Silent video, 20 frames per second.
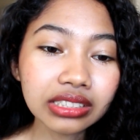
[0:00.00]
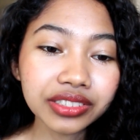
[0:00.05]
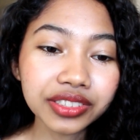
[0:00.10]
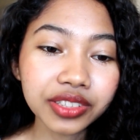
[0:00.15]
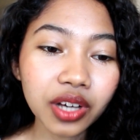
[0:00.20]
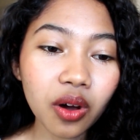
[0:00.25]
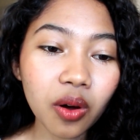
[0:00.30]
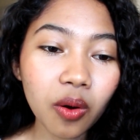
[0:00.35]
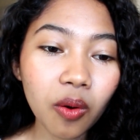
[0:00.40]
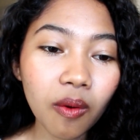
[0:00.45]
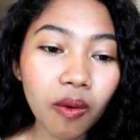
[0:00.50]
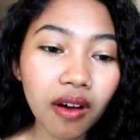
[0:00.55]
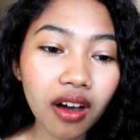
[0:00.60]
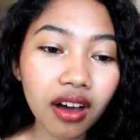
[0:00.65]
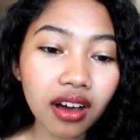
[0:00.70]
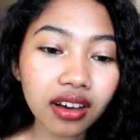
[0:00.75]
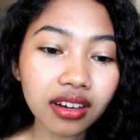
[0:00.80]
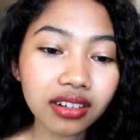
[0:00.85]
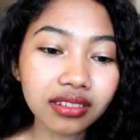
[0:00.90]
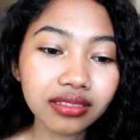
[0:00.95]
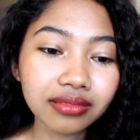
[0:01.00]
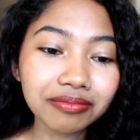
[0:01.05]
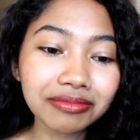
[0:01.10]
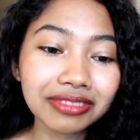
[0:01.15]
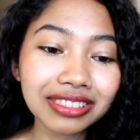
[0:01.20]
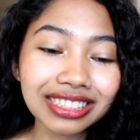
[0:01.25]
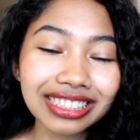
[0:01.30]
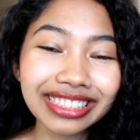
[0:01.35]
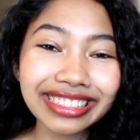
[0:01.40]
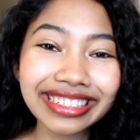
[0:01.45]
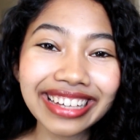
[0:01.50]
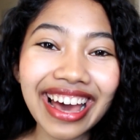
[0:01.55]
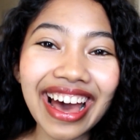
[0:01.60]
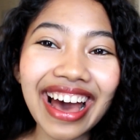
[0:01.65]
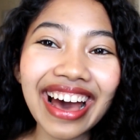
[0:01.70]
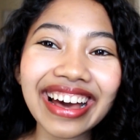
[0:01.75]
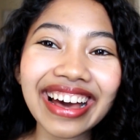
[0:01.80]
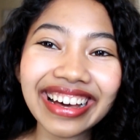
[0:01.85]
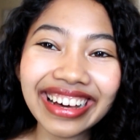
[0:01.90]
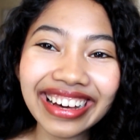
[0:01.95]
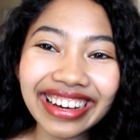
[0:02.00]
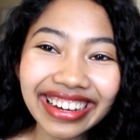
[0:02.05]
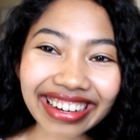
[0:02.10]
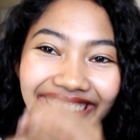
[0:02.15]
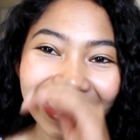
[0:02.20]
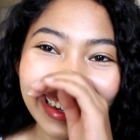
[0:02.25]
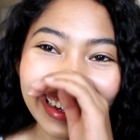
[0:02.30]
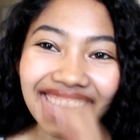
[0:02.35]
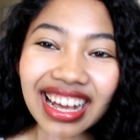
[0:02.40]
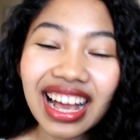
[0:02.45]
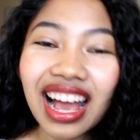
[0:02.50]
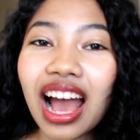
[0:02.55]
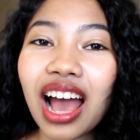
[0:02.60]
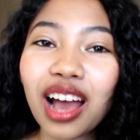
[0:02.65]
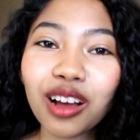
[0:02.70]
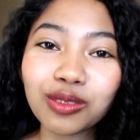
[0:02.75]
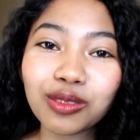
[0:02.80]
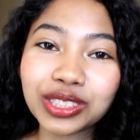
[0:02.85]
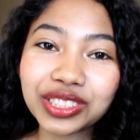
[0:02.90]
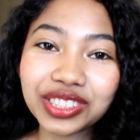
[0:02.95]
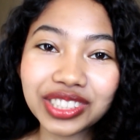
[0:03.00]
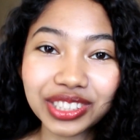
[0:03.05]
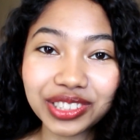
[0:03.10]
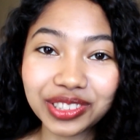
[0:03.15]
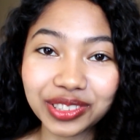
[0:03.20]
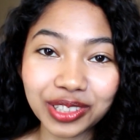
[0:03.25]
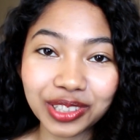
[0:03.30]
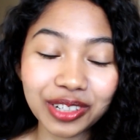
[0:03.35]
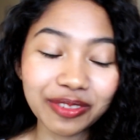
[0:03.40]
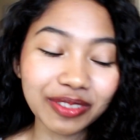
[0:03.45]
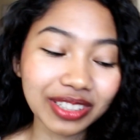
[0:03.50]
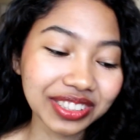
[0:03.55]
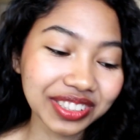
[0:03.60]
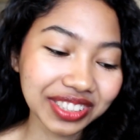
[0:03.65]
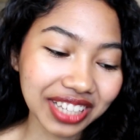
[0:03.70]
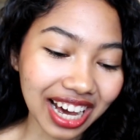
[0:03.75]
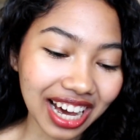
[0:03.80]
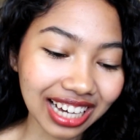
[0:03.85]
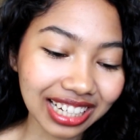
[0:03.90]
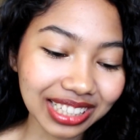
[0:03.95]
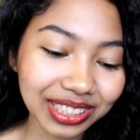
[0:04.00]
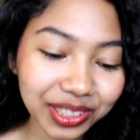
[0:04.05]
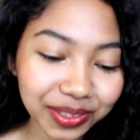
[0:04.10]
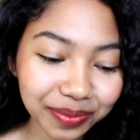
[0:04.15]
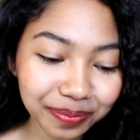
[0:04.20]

So yeah, I was just nervous, guys.